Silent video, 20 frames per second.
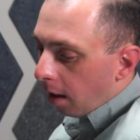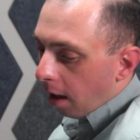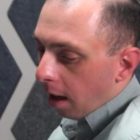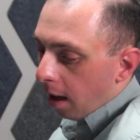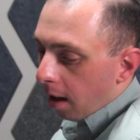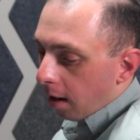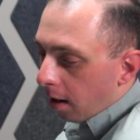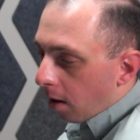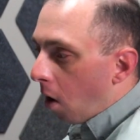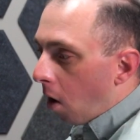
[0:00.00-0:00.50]

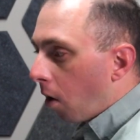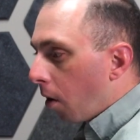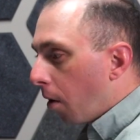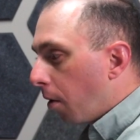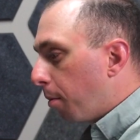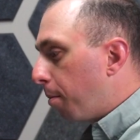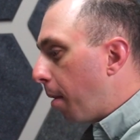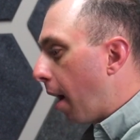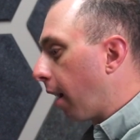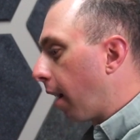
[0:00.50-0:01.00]
And it all
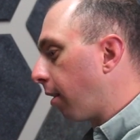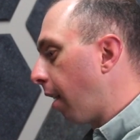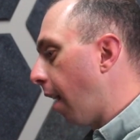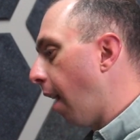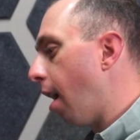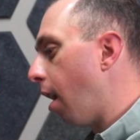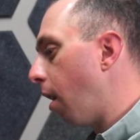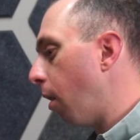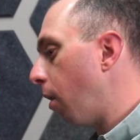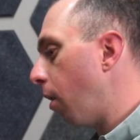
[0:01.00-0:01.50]
goes back to
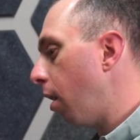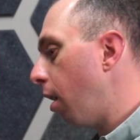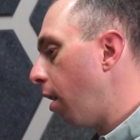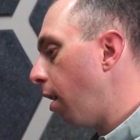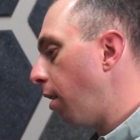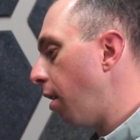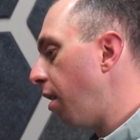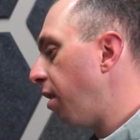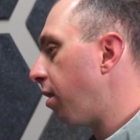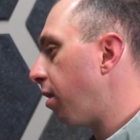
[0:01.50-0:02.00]
how
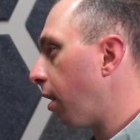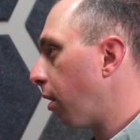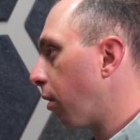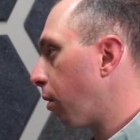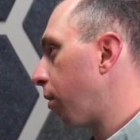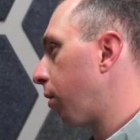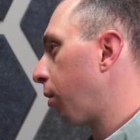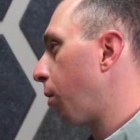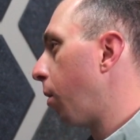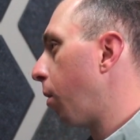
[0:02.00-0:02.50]
these
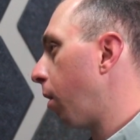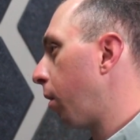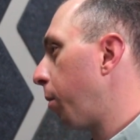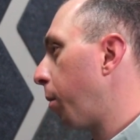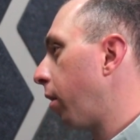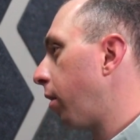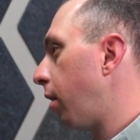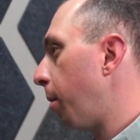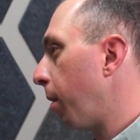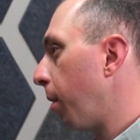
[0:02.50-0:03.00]
things are scored,
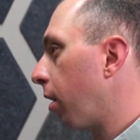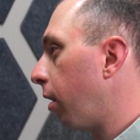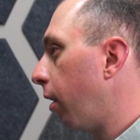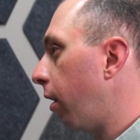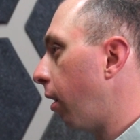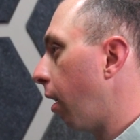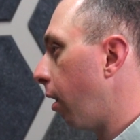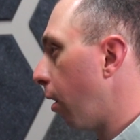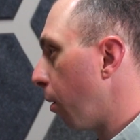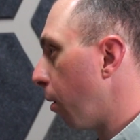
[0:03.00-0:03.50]
where
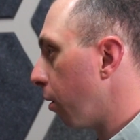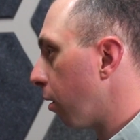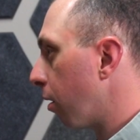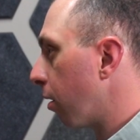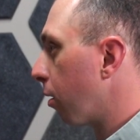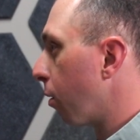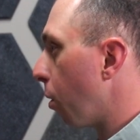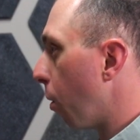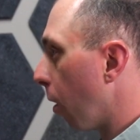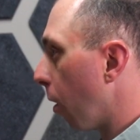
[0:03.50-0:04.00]
typically they don't
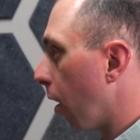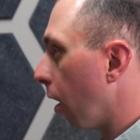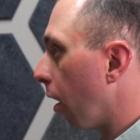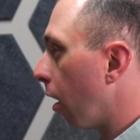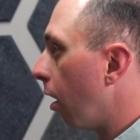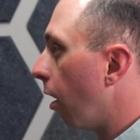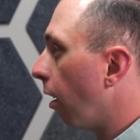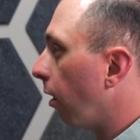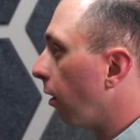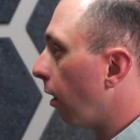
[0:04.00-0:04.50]

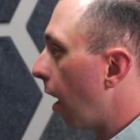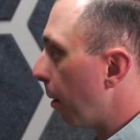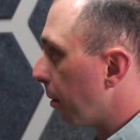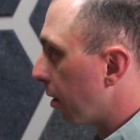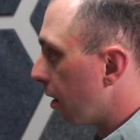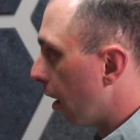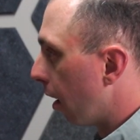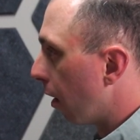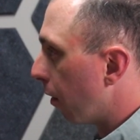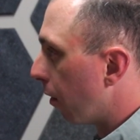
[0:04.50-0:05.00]
score
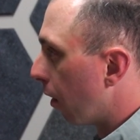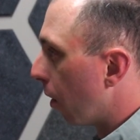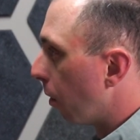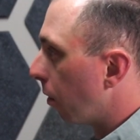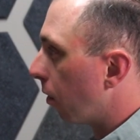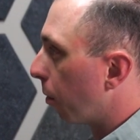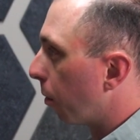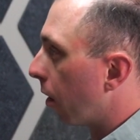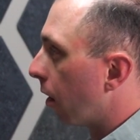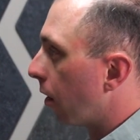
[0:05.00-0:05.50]
lopsided
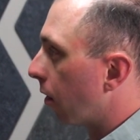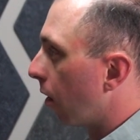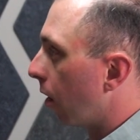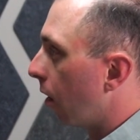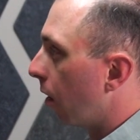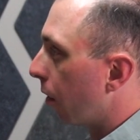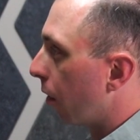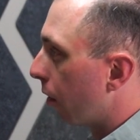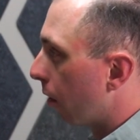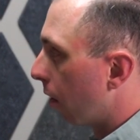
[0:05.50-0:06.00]
votes, where it's
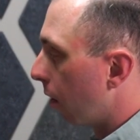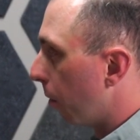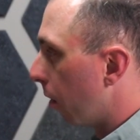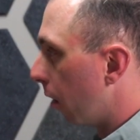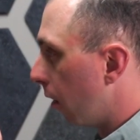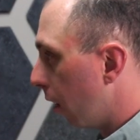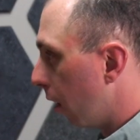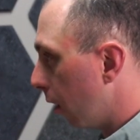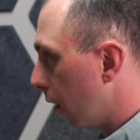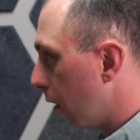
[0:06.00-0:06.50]
all
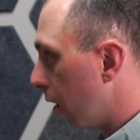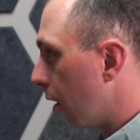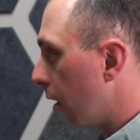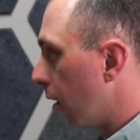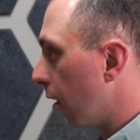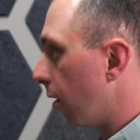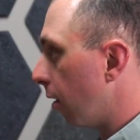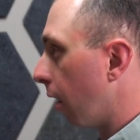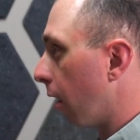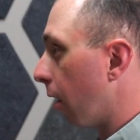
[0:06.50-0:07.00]
31-0.
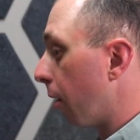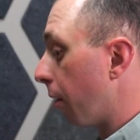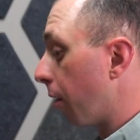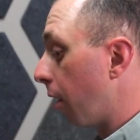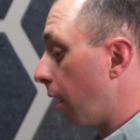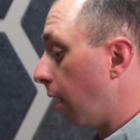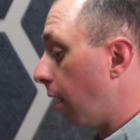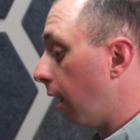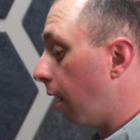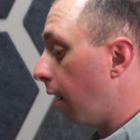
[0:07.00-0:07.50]
And if
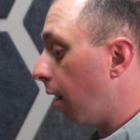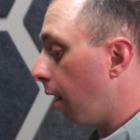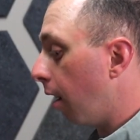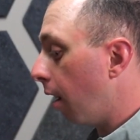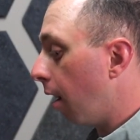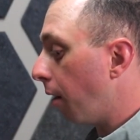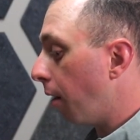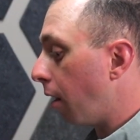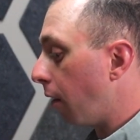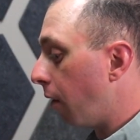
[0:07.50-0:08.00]

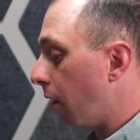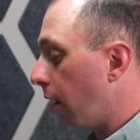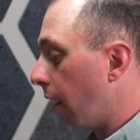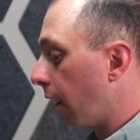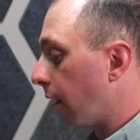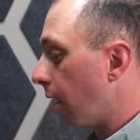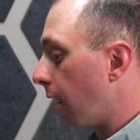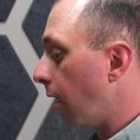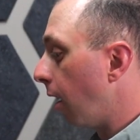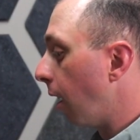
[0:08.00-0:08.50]
they feel
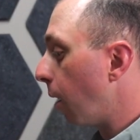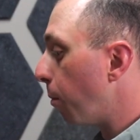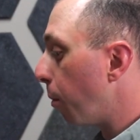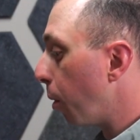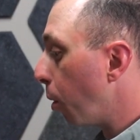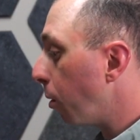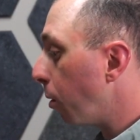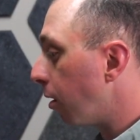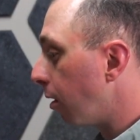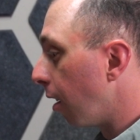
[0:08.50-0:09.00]
like they need a
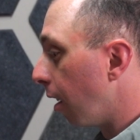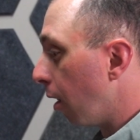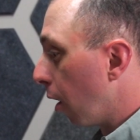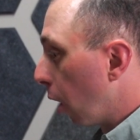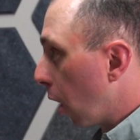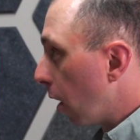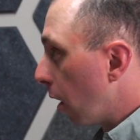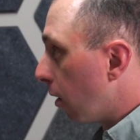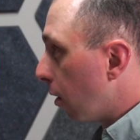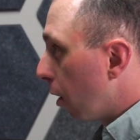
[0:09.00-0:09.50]
boost in
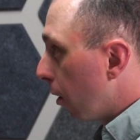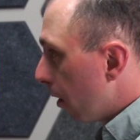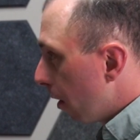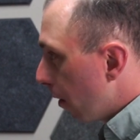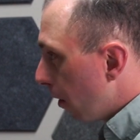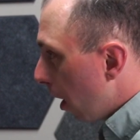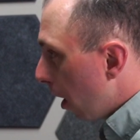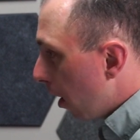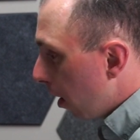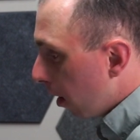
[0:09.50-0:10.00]
the
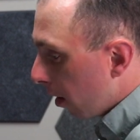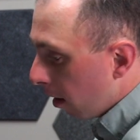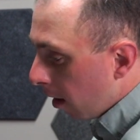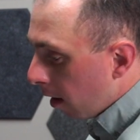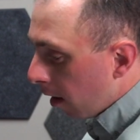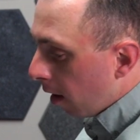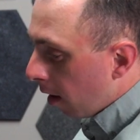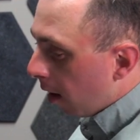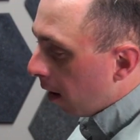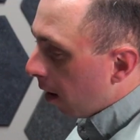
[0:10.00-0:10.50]
conservative rating,
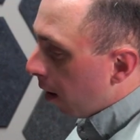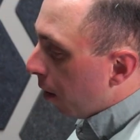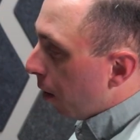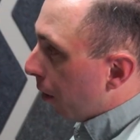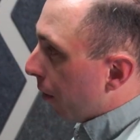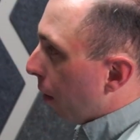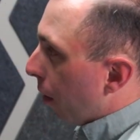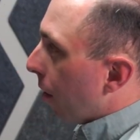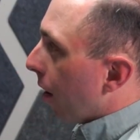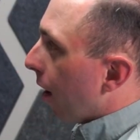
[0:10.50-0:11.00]

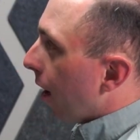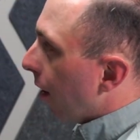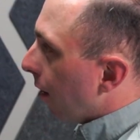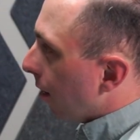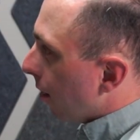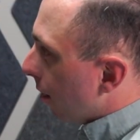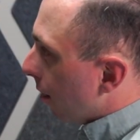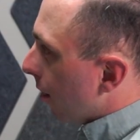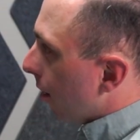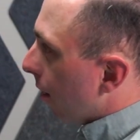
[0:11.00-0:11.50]
they'll vote
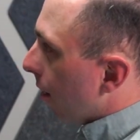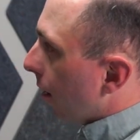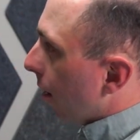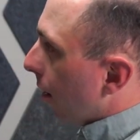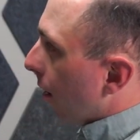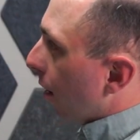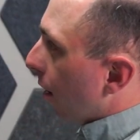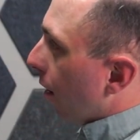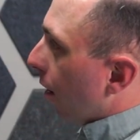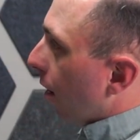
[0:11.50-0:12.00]
against
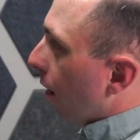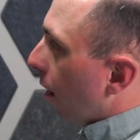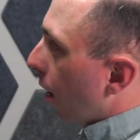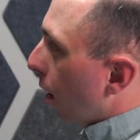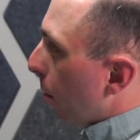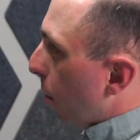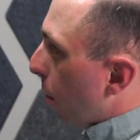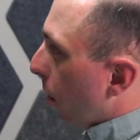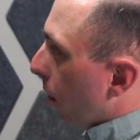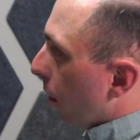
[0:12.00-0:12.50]

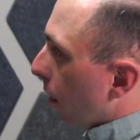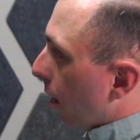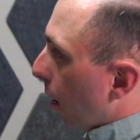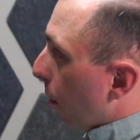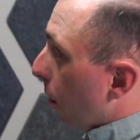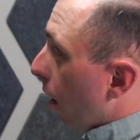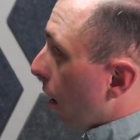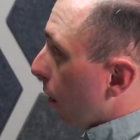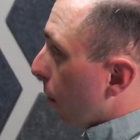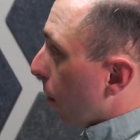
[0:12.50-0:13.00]
a bill that
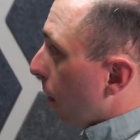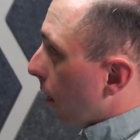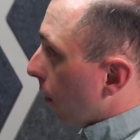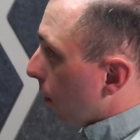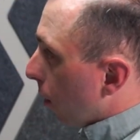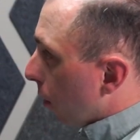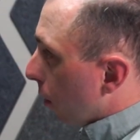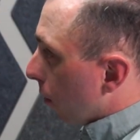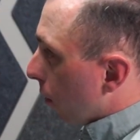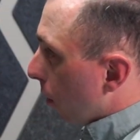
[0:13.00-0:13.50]
they would
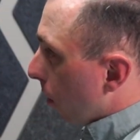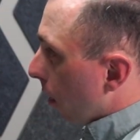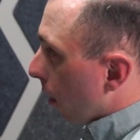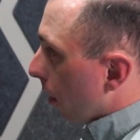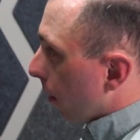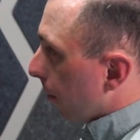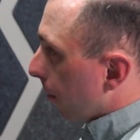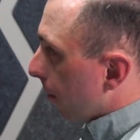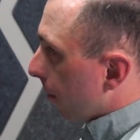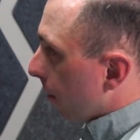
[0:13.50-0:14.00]
otherwise vote for.